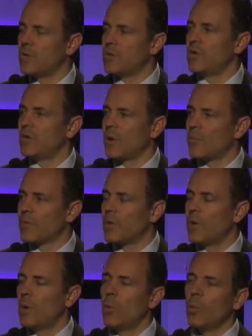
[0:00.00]
in Europe.
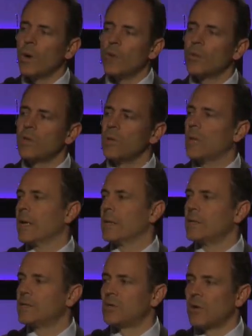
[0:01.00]
Where would you
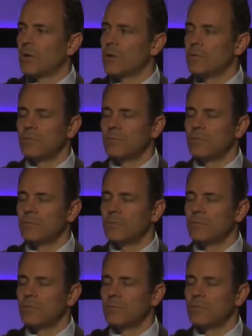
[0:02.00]
likely start?